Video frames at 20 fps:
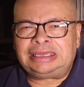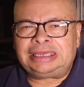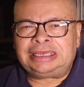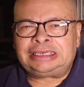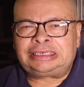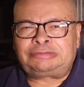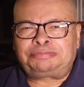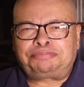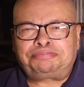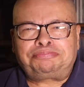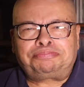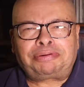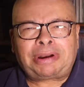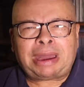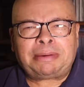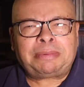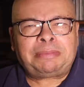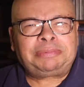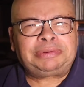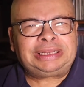is
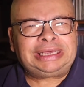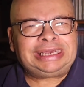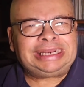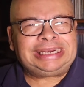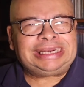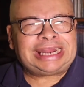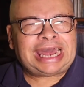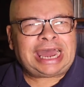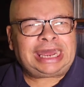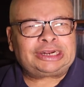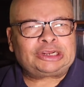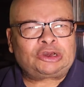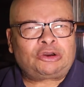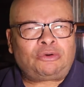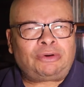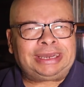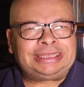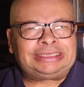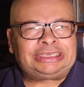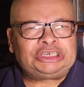probably not
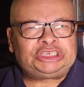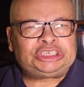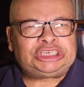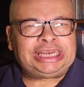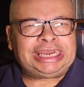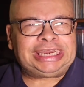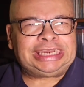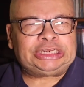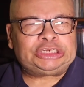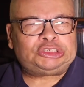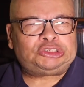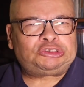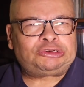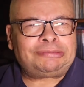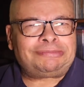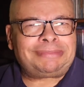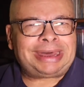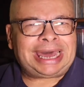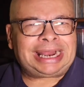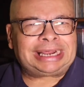going to change
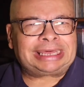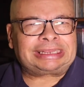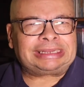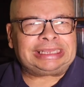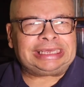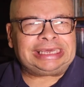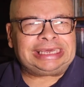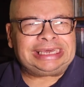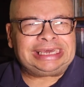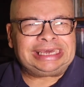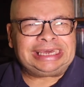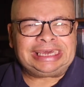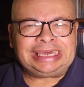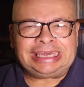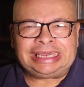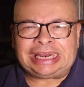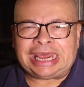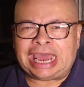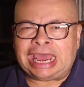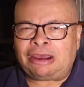dramatically
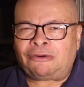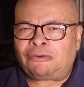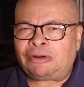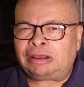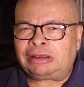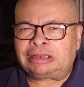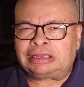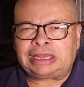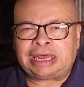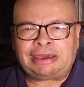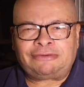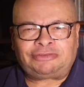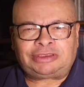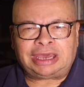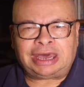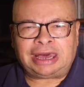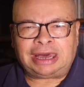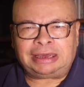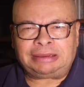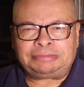in our
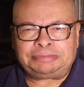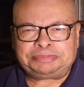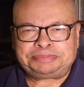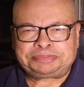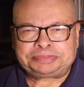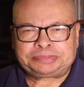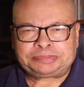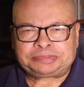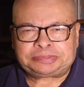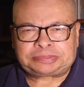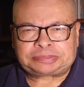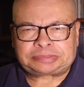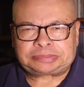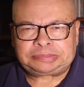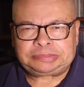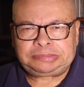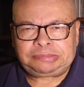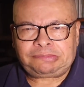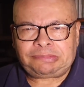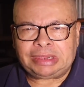lifetime.
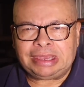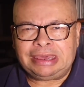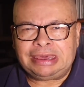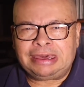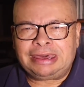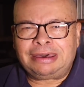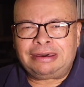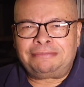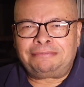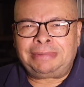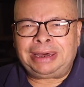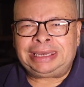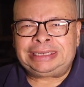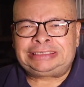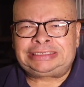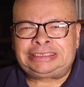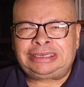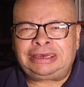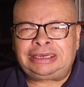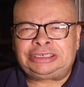My
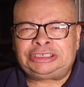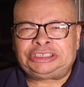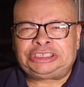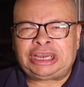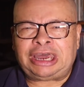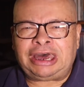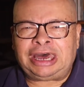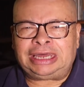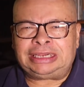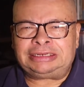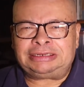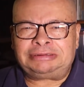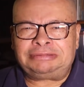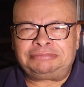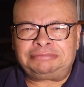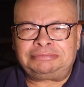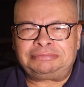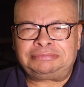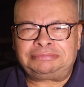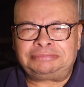son, John
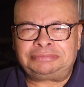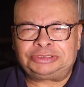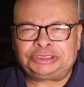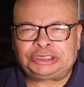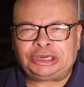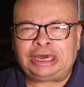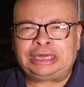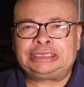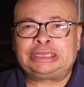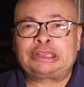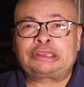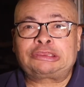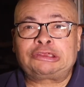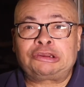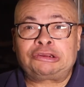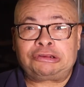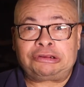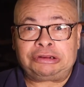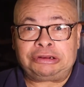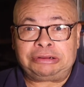
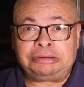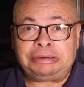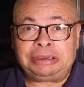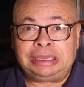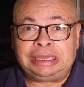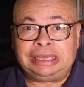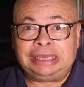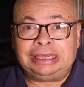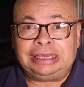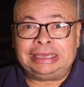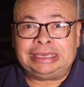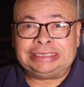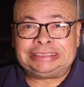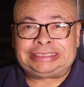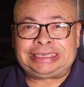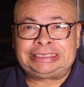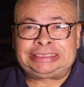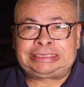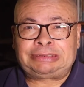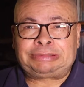III,
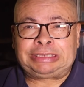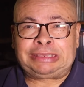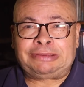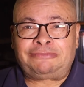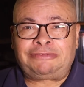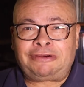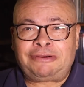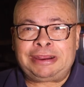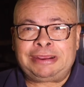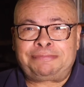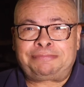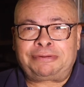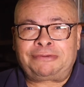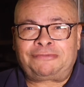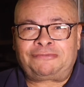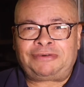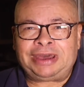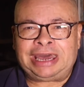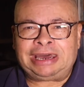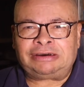said something very
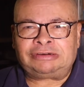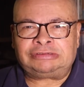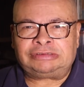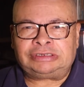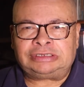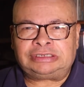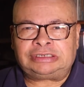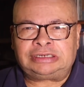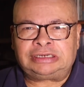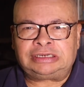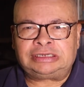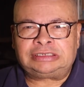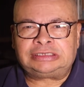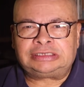profound